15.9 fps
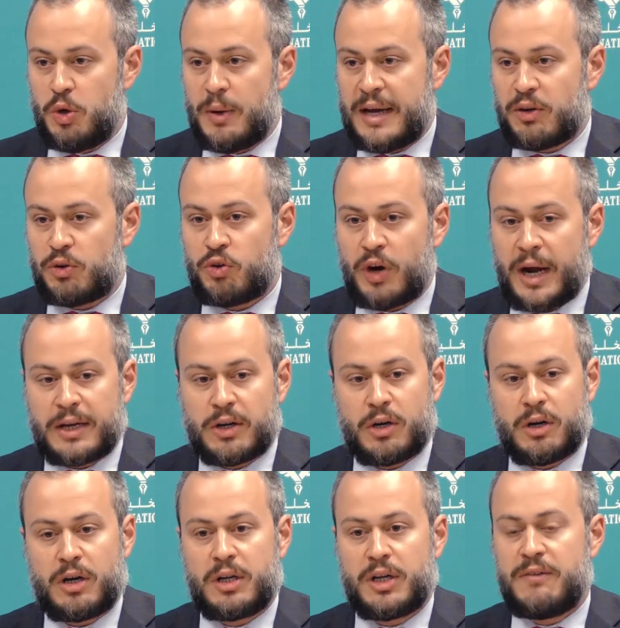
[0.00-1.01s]
who had a
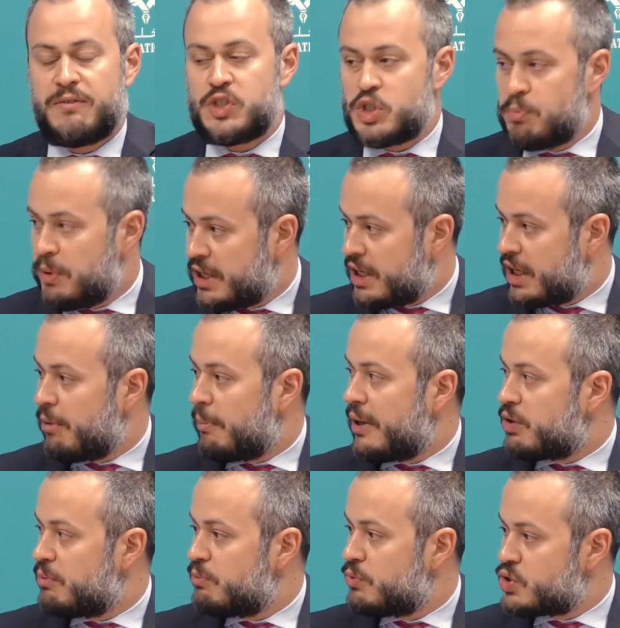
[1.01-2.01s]
record of speaking
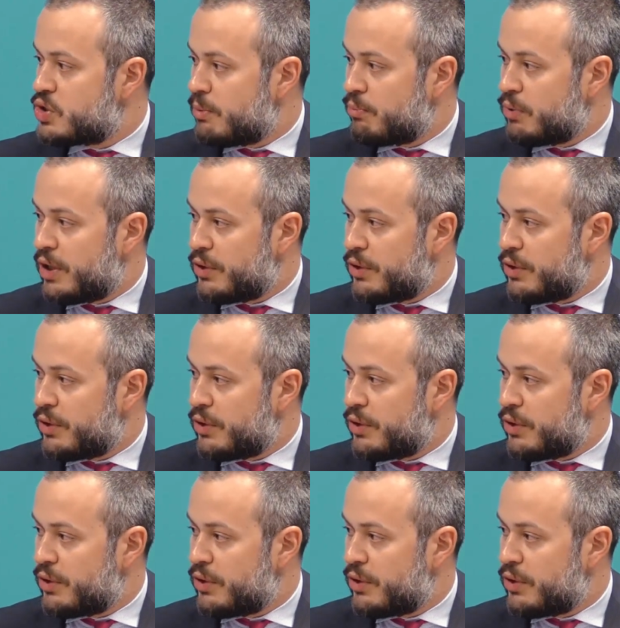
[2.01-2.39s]
about the Muslim